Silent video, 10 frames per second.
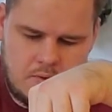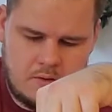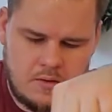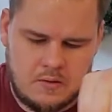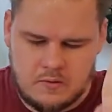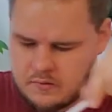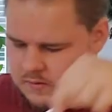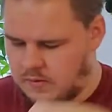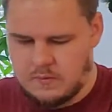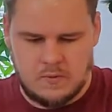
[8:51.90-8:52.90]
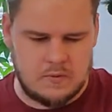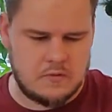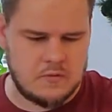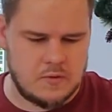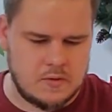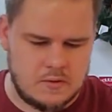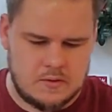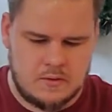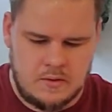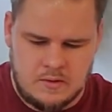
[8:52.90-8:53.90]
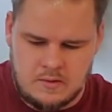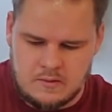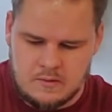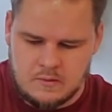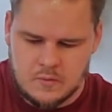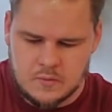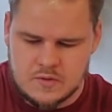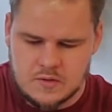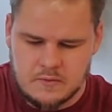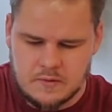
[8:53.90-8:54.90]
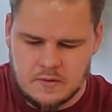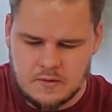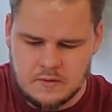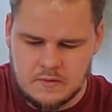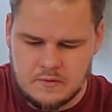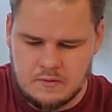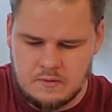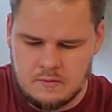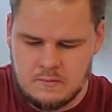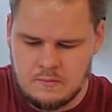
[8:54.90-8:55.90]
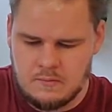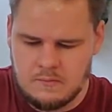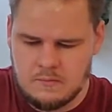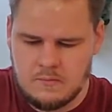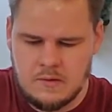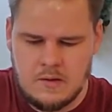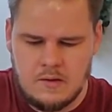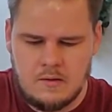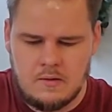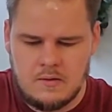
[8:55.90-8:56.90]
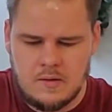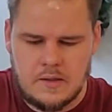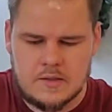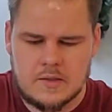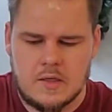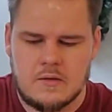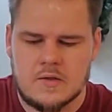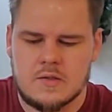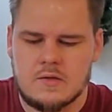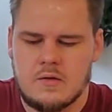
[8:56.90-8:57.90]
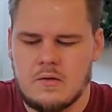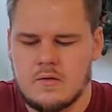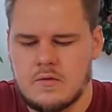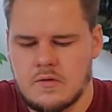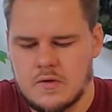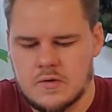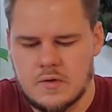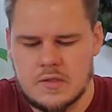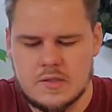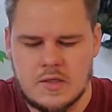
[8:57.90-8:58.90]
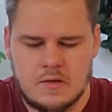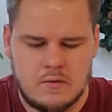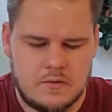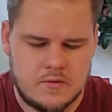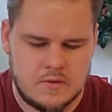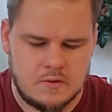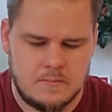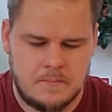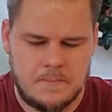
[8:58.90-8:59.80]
under soil and the roots and everything else. But like I said, this is also going to settle, so